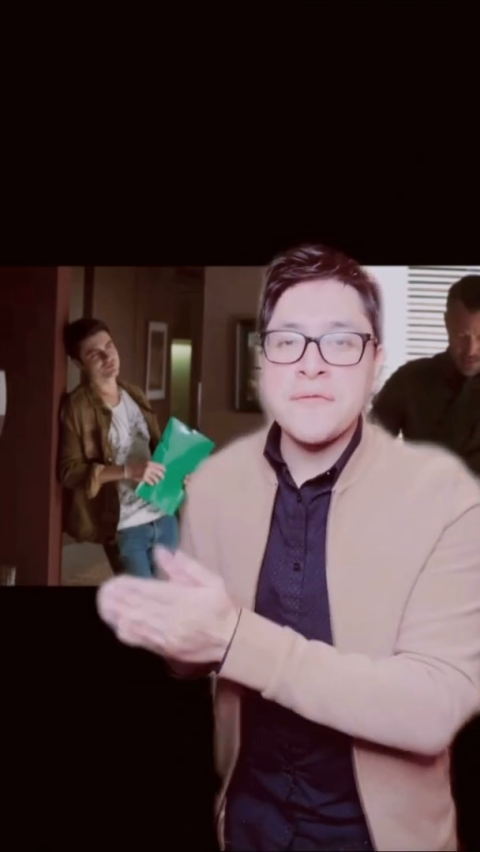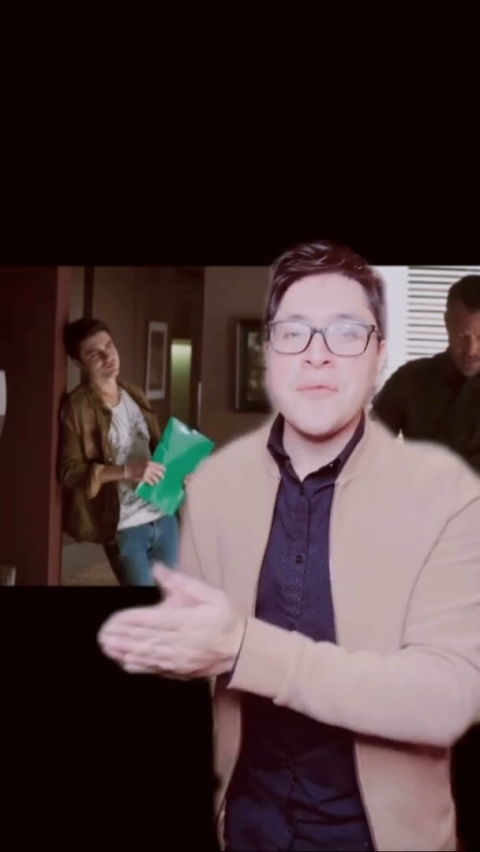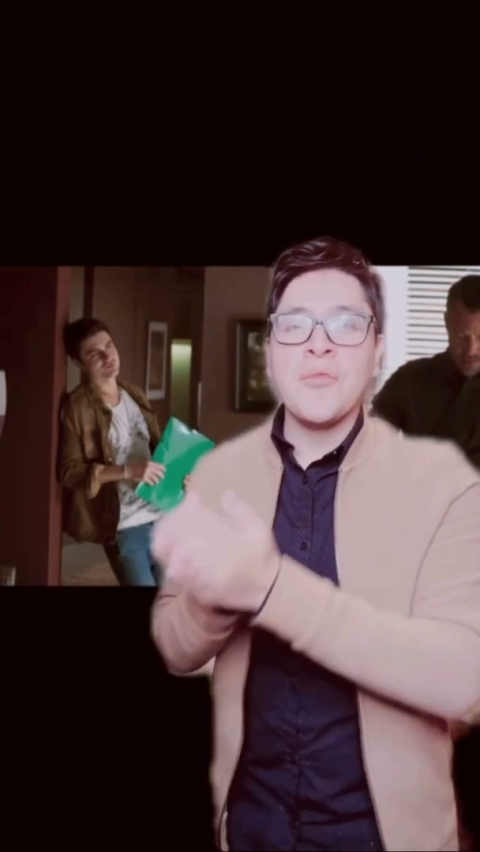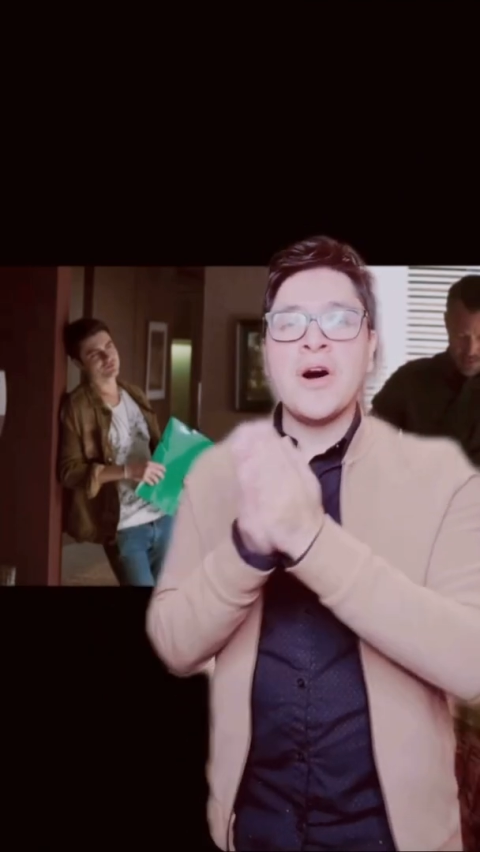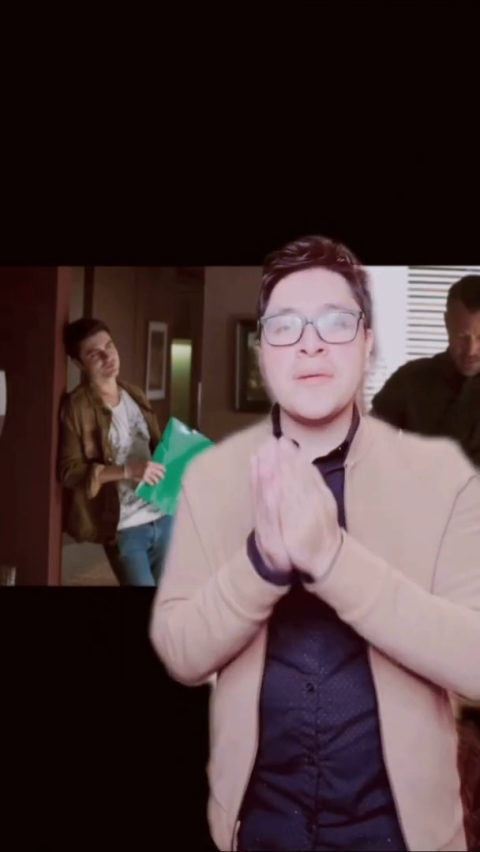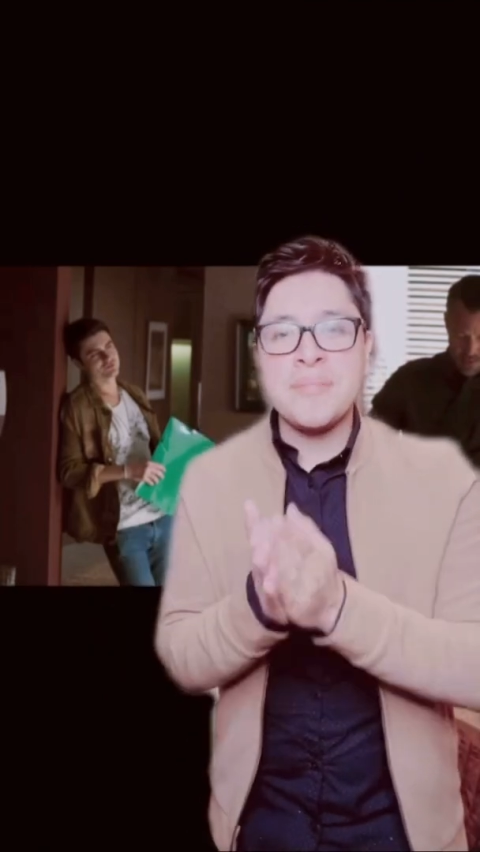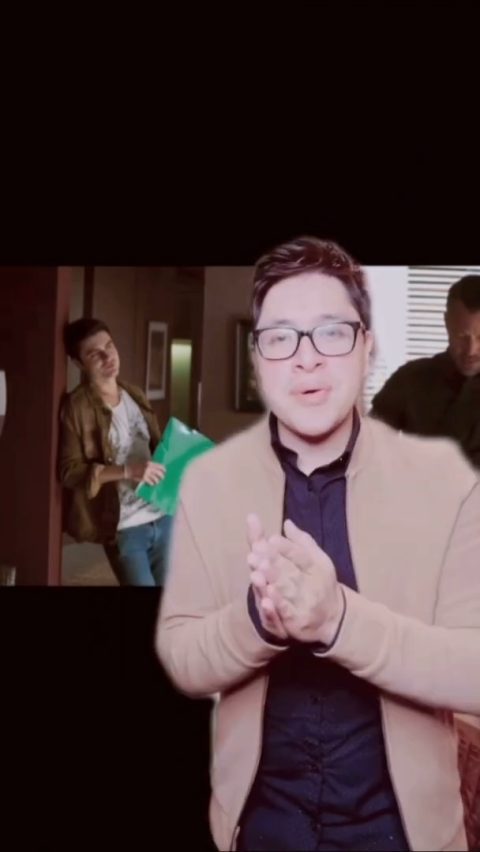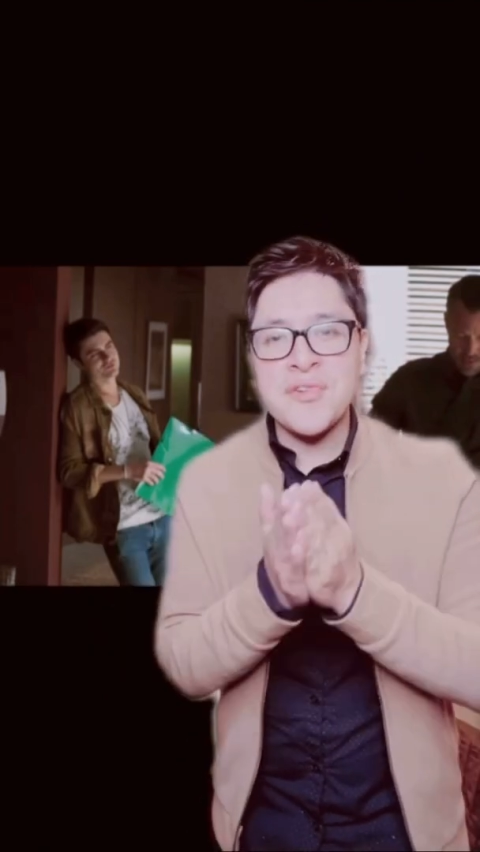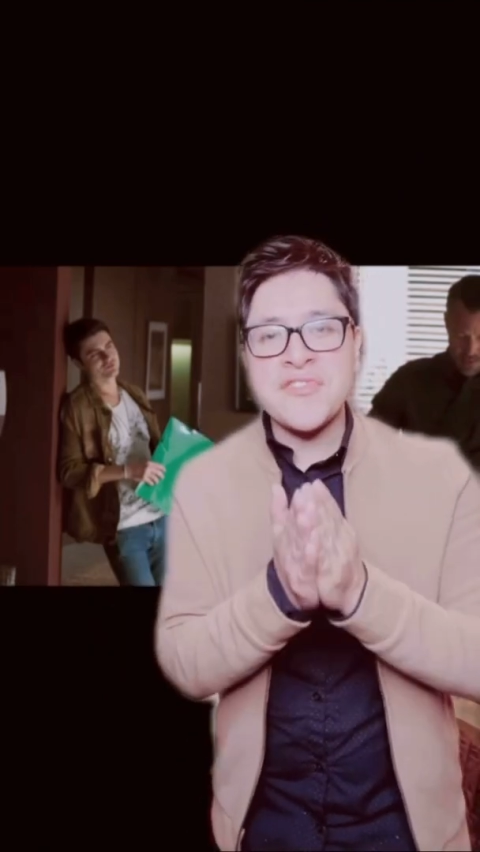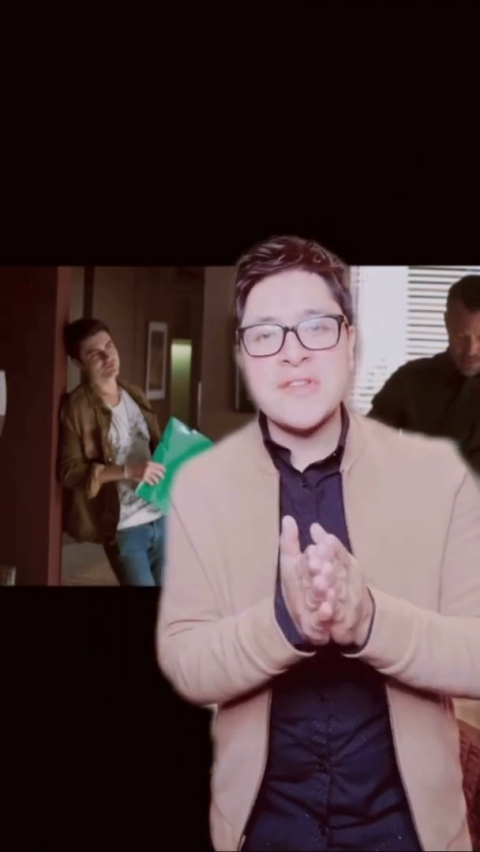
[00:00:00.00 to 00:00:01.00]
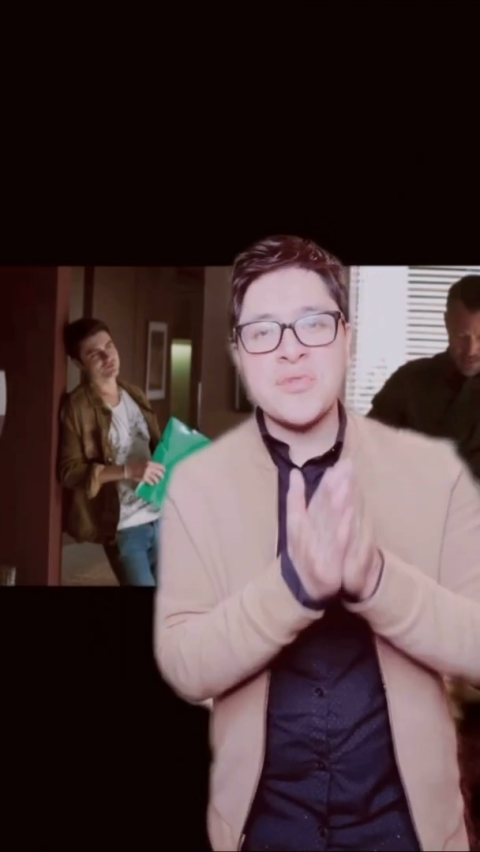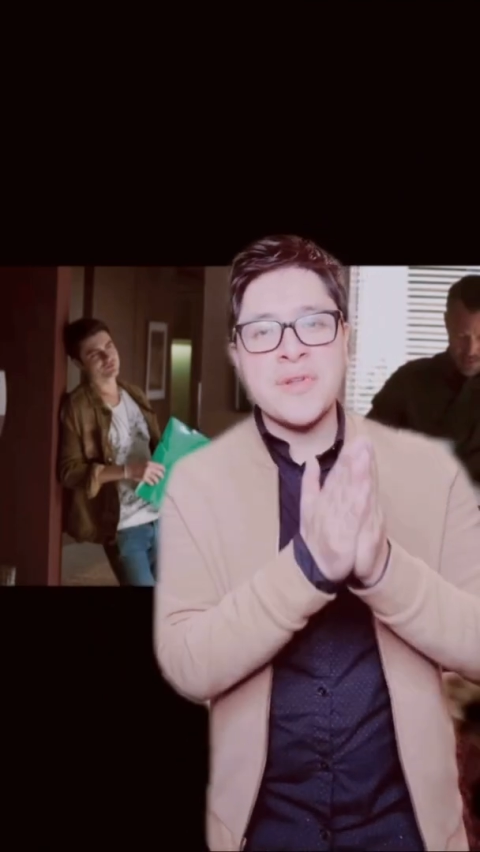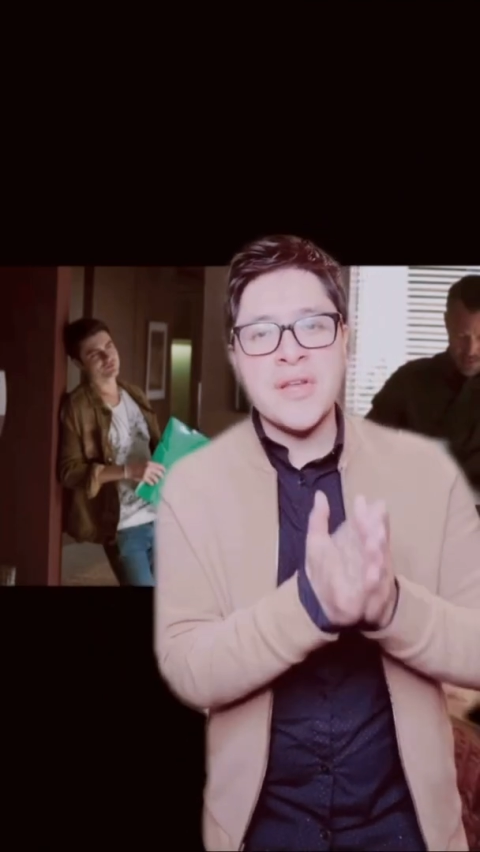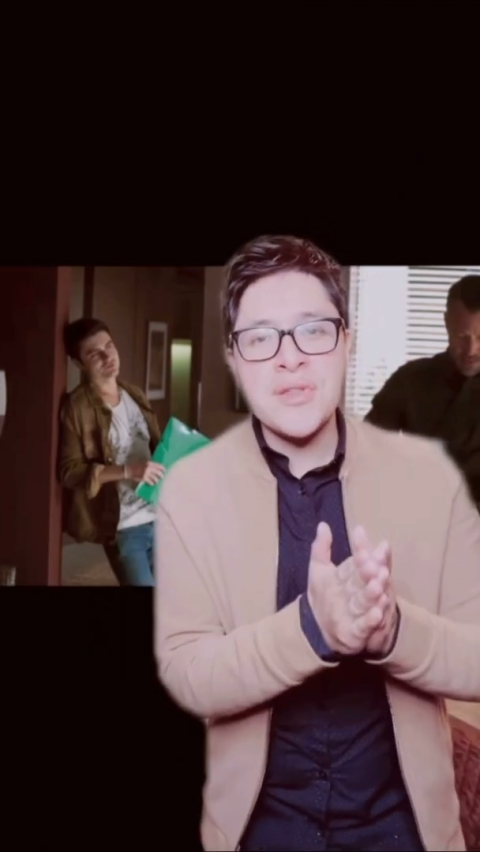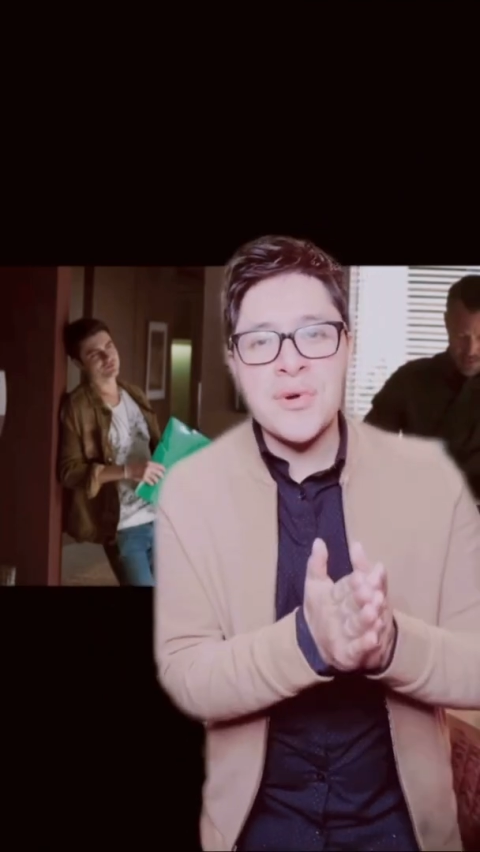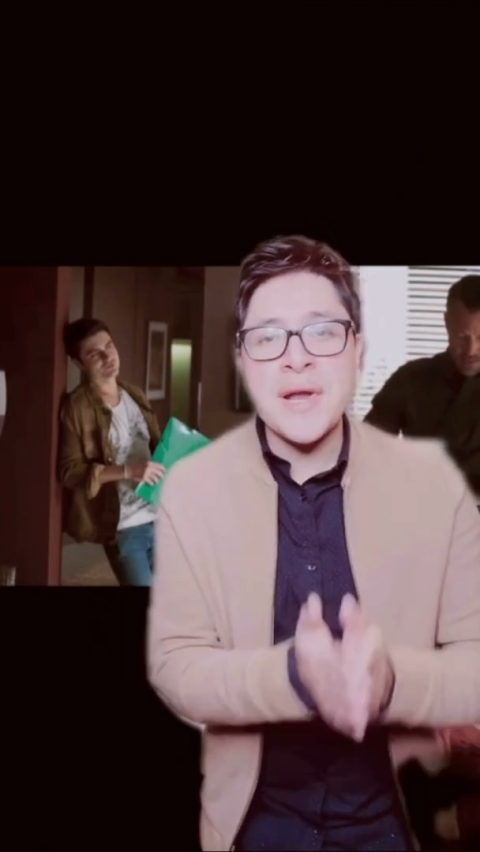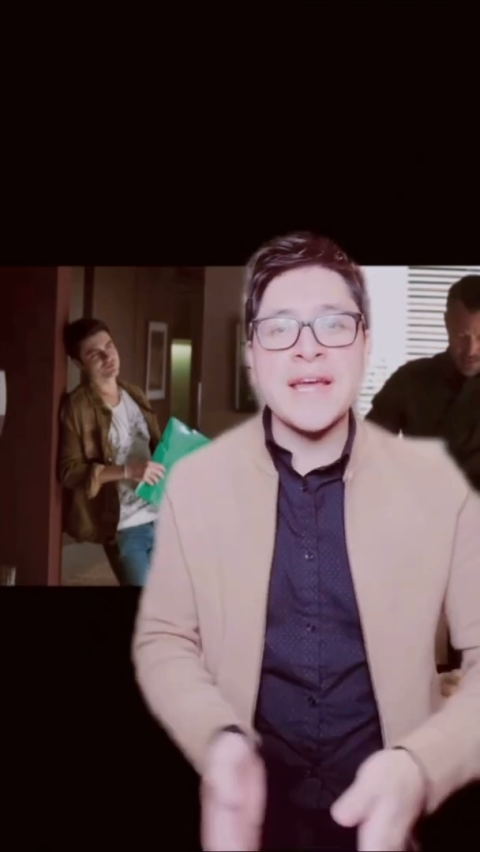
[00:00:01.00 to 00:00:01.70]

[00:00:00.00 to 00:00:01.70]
from one person to another,